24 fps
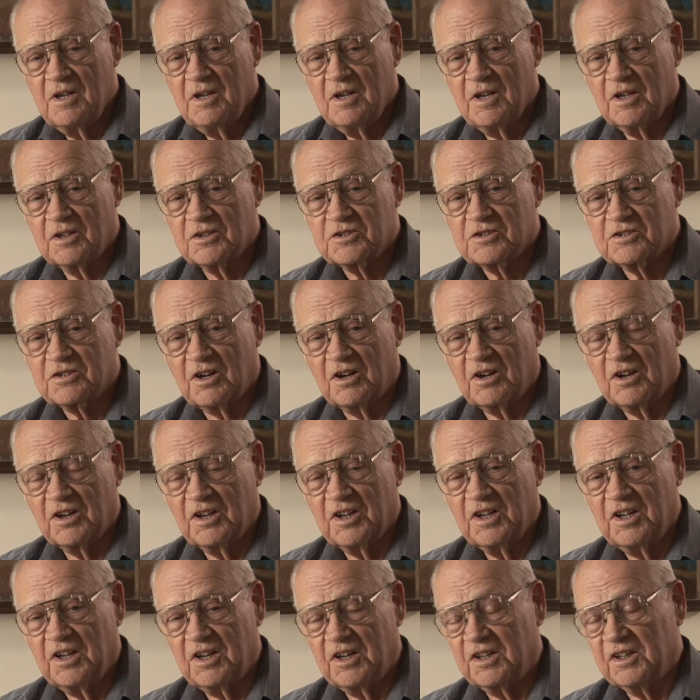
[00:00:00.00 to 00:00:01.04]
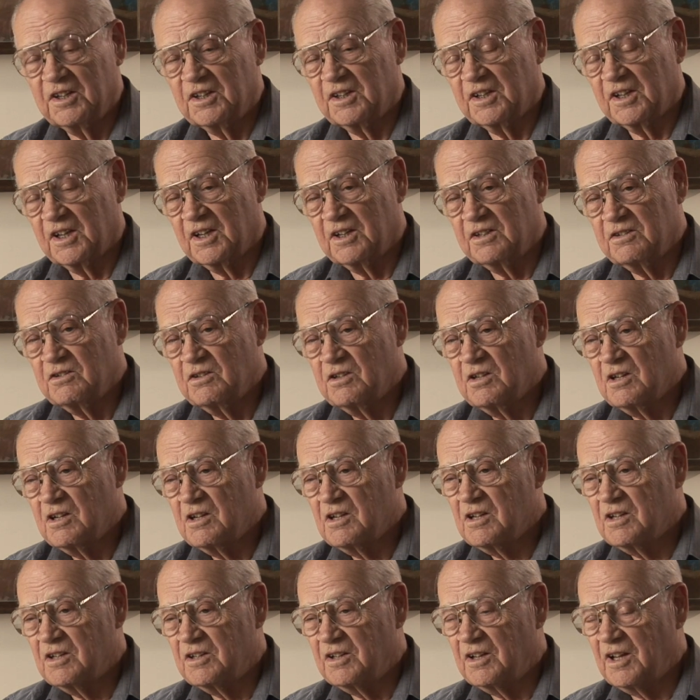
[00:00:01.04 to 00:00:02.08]
it started hitting again.
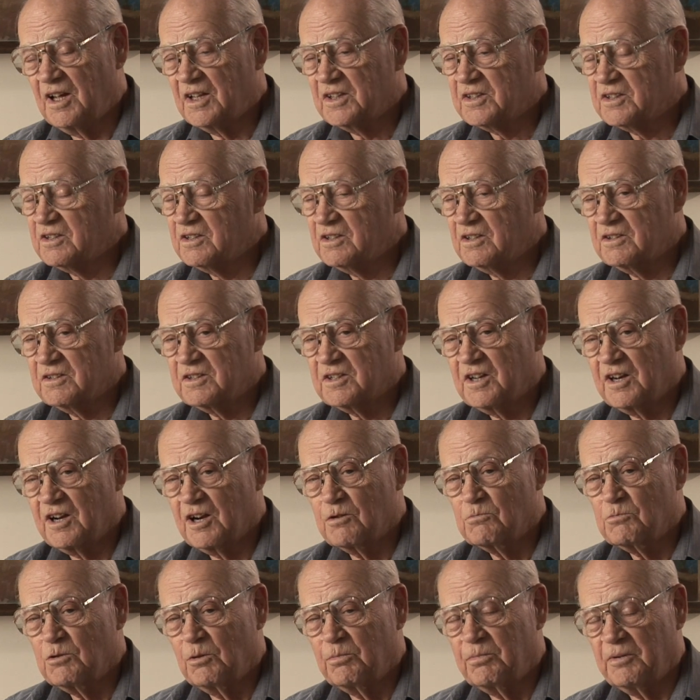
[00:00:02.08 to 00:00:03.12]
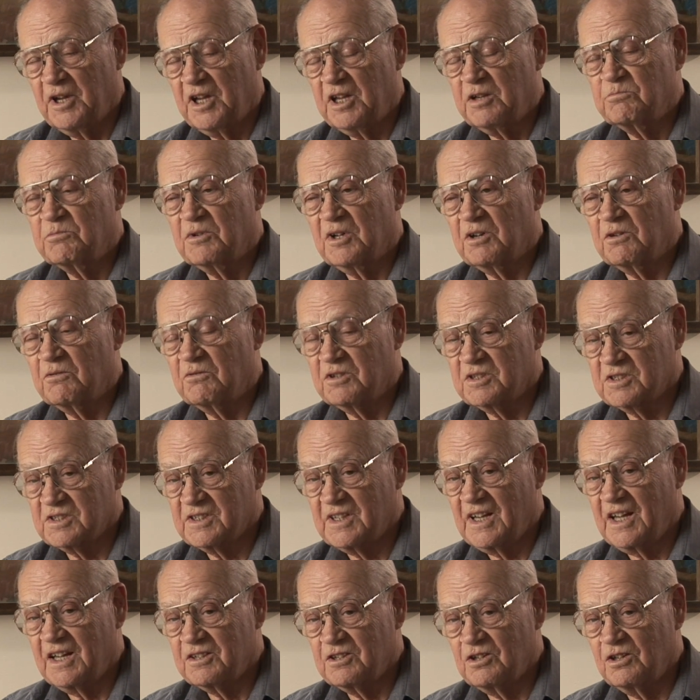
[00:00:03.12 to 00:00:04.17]
Not the terrible pain, but it was
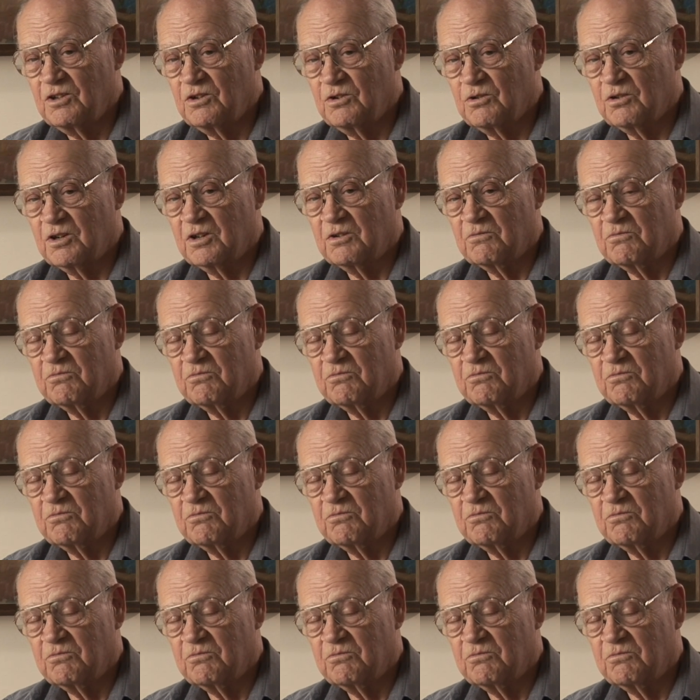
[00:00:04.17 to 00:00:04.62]
that lower